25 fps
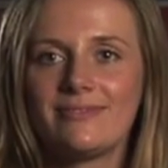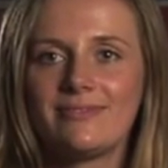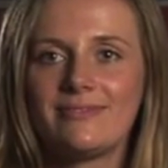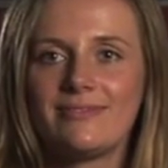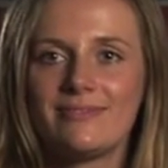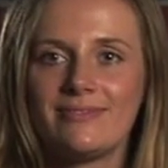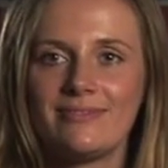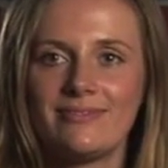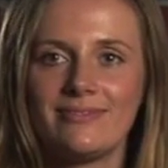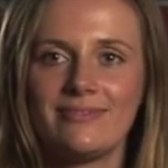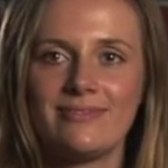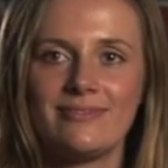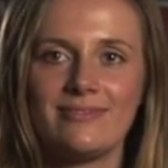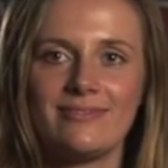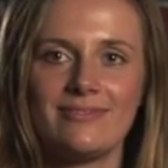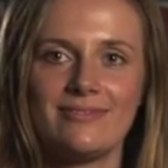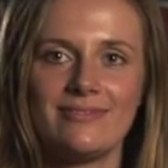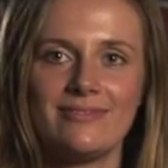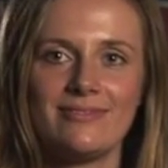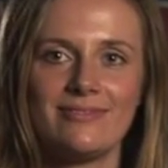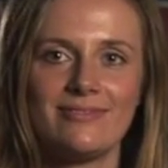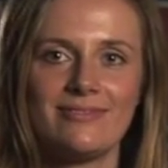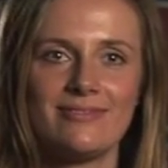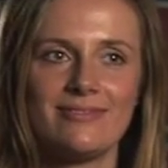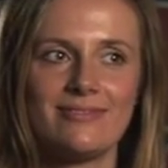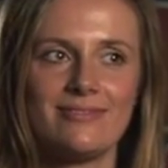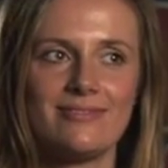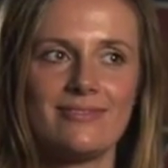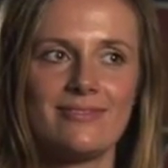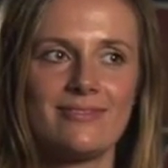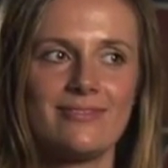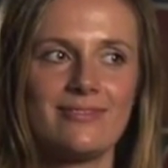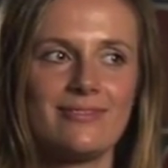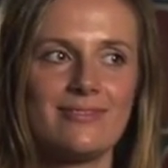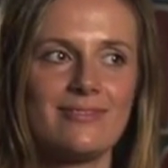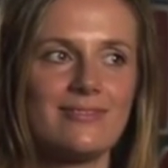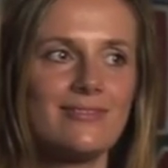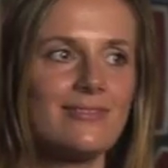
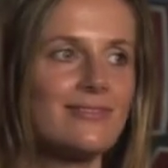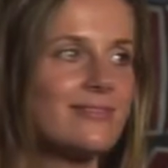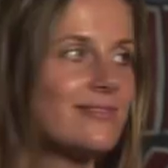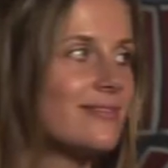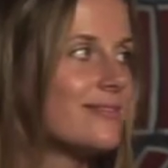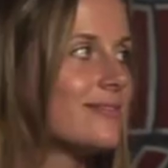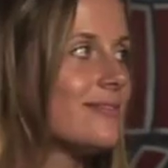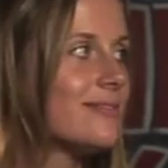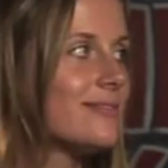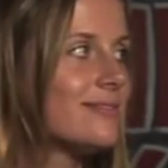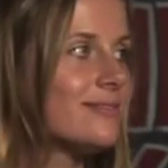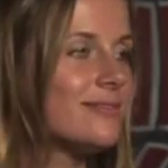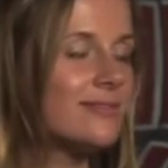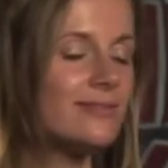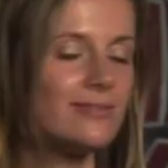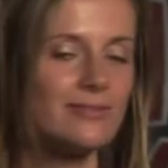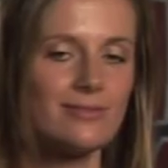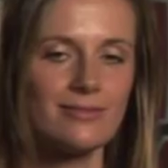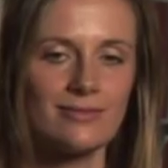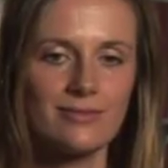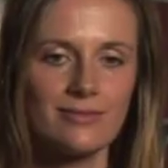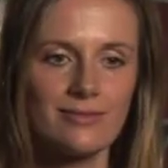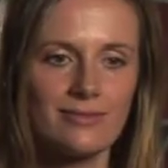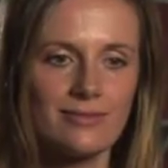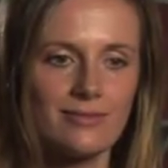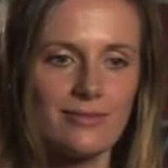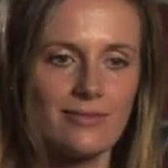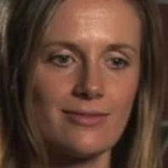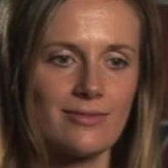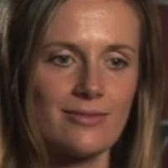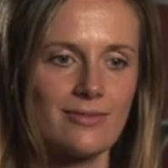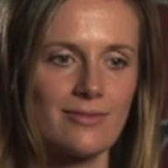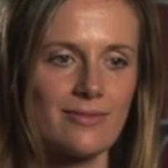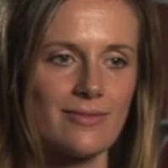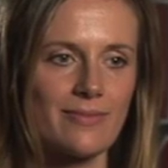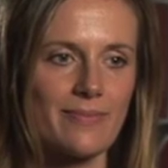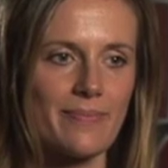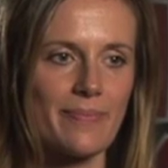
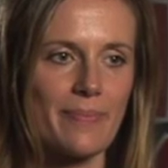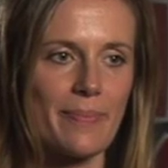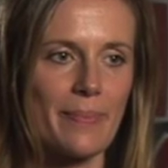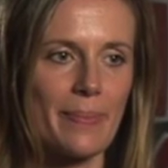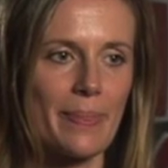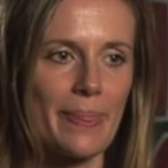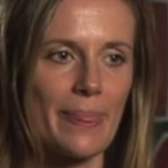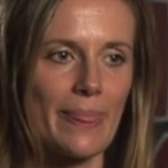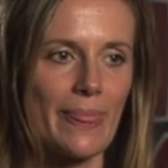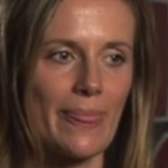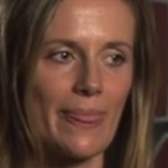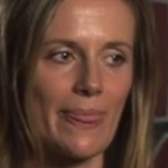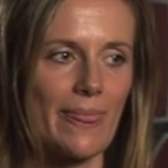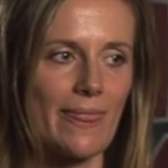The person shown says nothing.